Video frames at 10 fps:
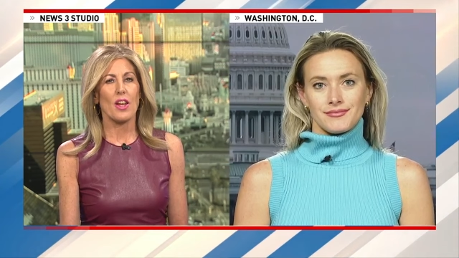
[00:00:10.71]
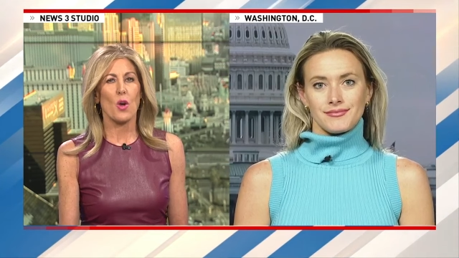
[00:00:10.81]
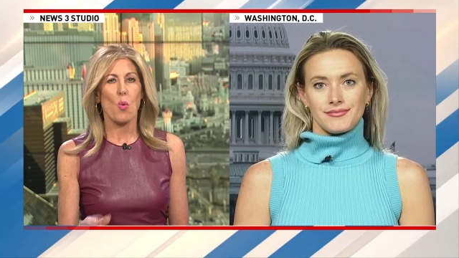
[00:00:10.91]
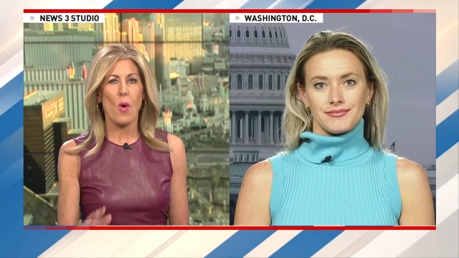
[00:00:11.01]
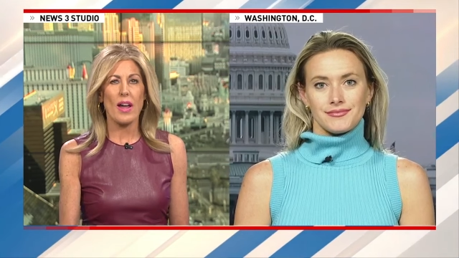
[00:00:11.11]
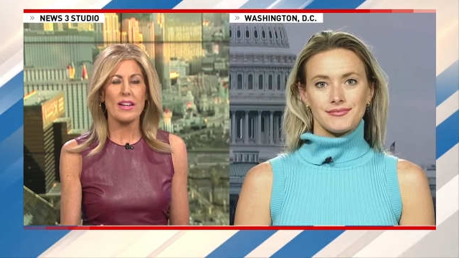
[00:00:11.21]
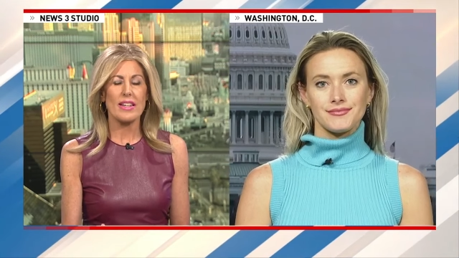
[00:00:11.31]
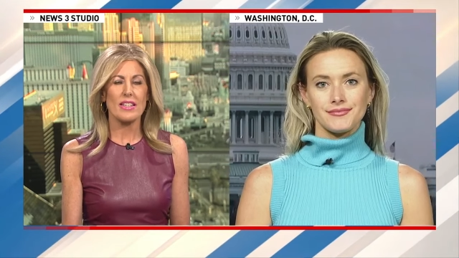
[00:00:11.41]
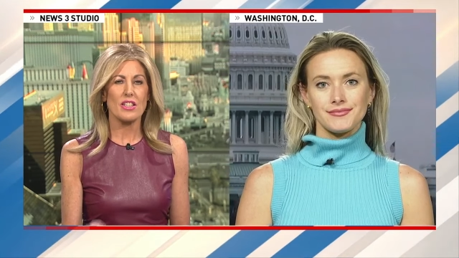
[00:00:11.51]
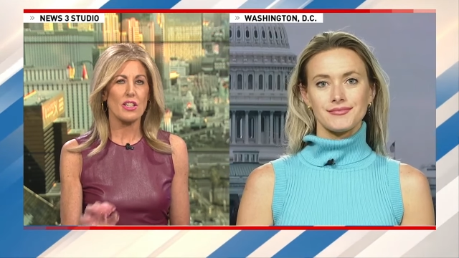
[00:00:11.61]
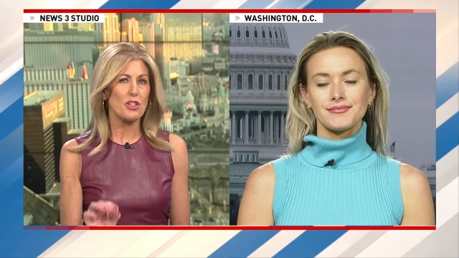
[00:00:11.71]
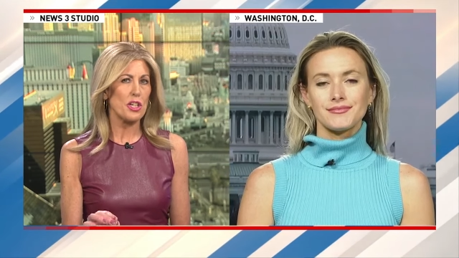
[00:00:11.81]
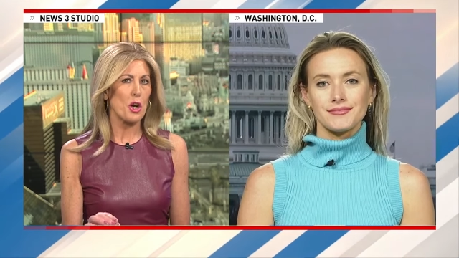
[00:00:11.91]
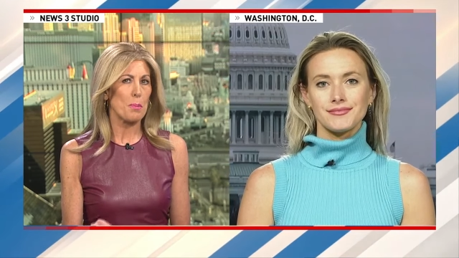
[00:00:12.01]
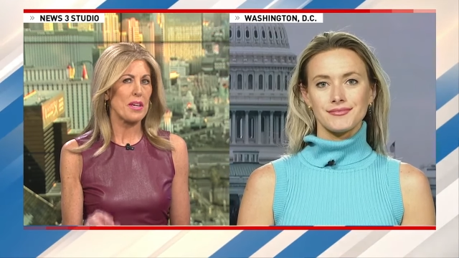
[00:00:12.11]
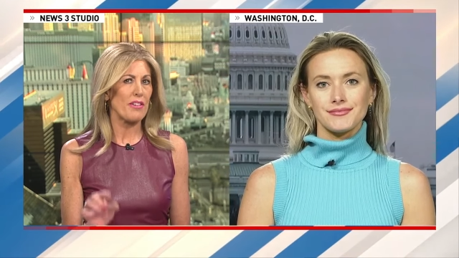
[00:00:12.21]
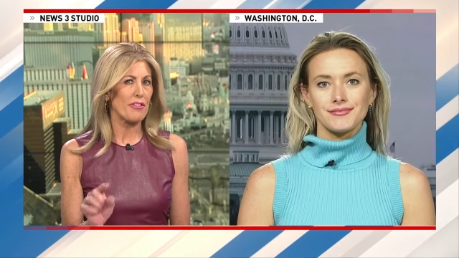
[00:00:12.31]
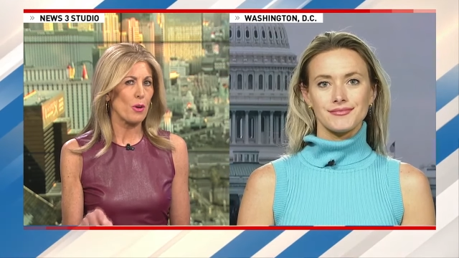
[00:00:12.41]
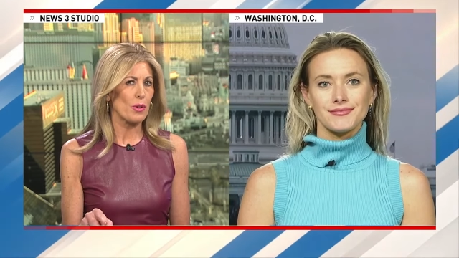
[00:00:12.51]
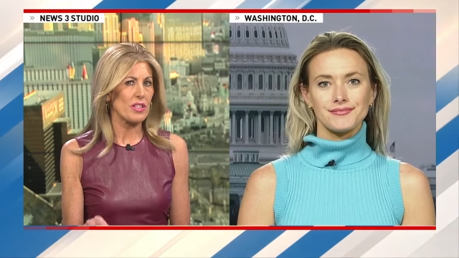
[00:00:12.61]
Speaker 1: what is the GOP
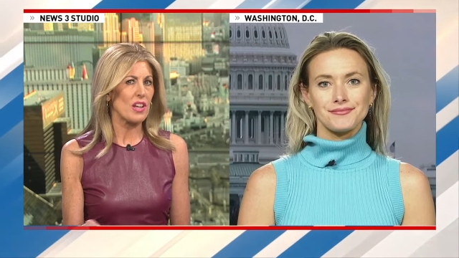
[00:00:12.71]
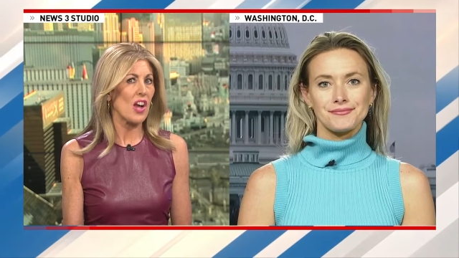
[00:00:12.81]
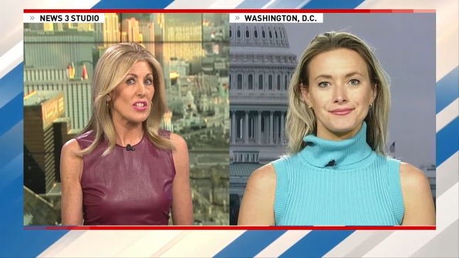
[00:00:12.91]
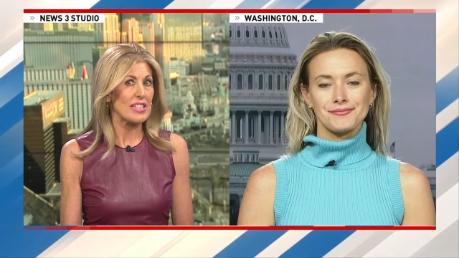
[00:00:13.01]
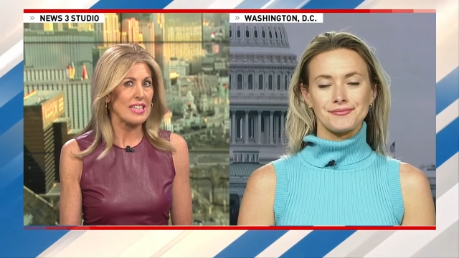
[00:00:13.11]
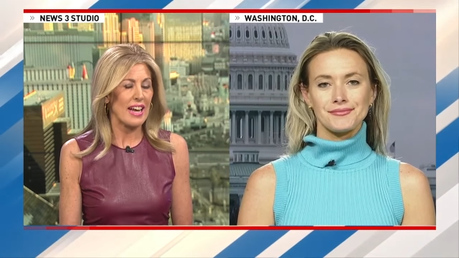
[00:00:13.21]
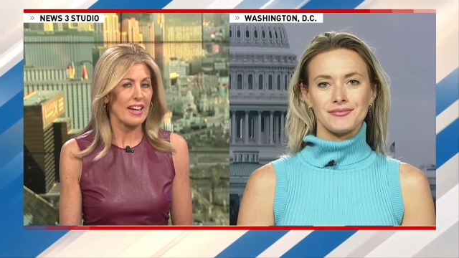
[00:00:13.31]
focused on today?